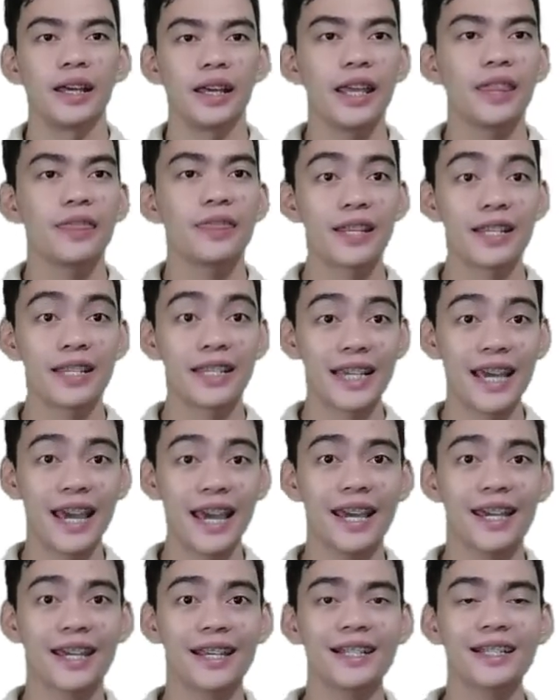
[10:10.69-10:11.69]
In this
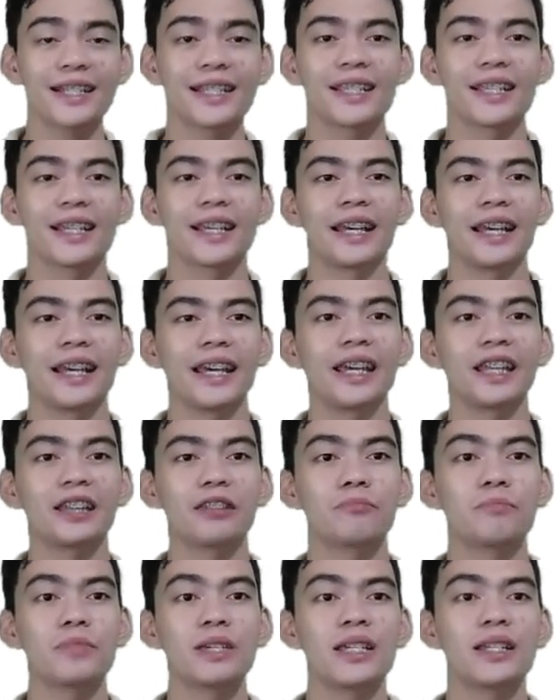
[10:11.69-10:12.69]
case, it
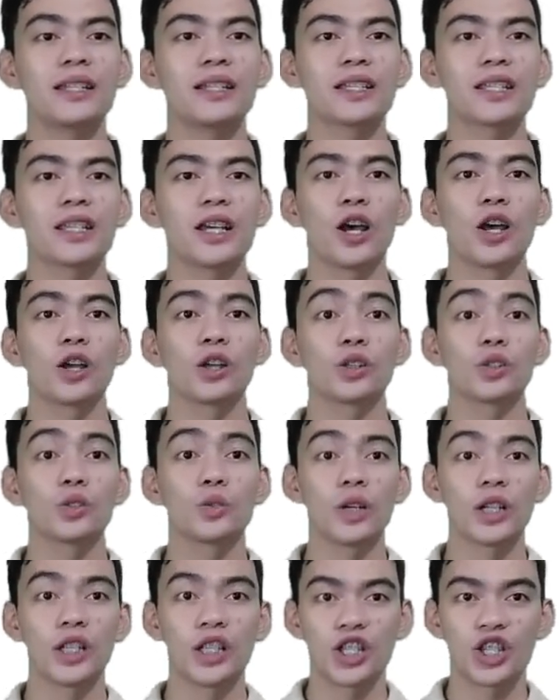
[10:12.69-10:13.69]
means
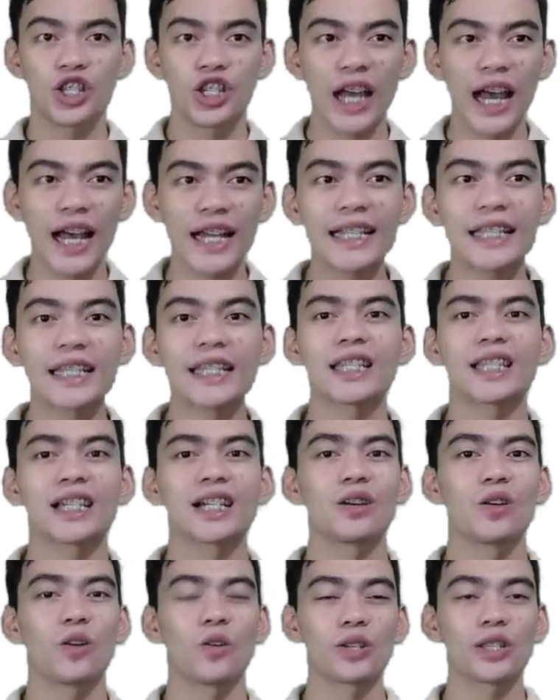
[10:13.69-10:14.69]
to adjust
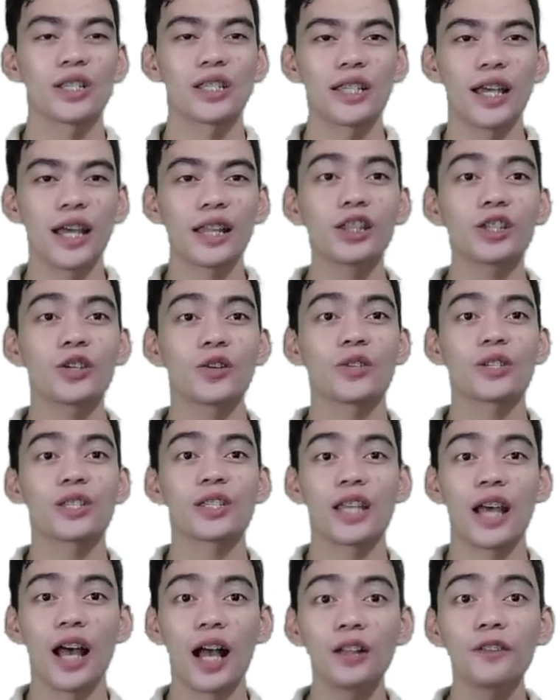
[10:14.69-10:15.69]
or set
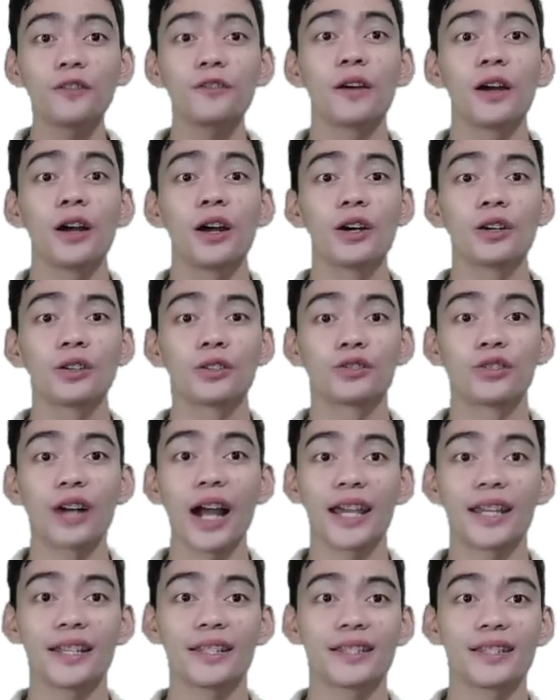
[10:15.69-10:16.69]
yourself
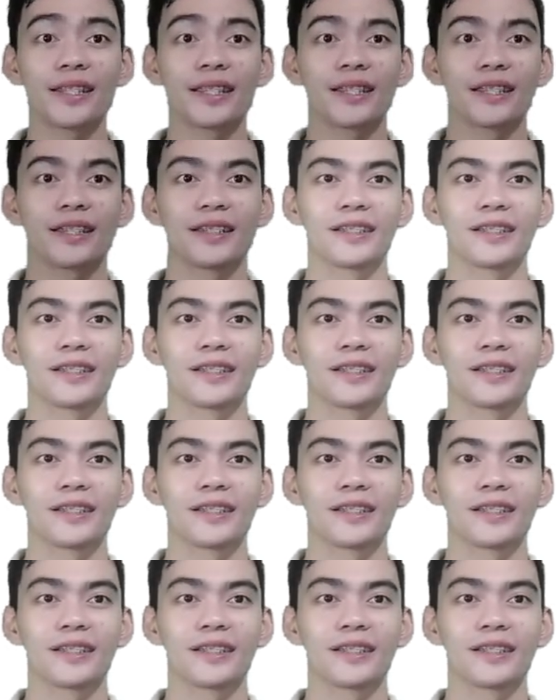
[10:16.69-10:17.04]
right.